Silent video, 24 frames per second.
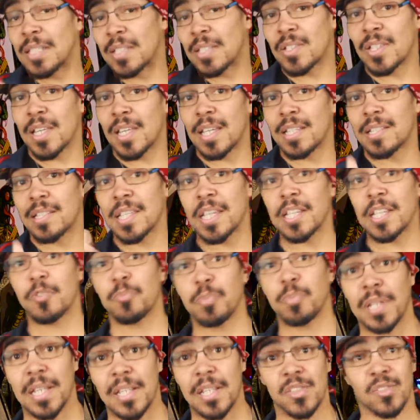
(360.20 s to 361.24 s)
they said, takes
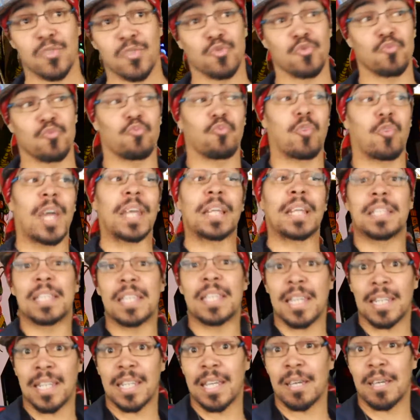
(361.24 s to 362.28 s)
place right at
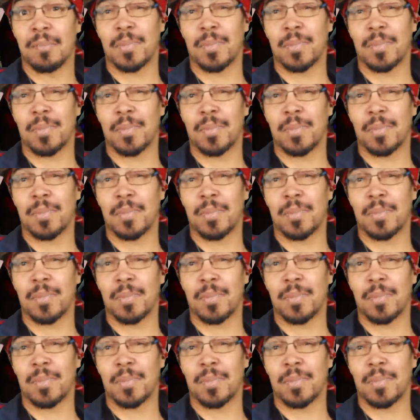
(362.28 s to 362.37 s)
the end of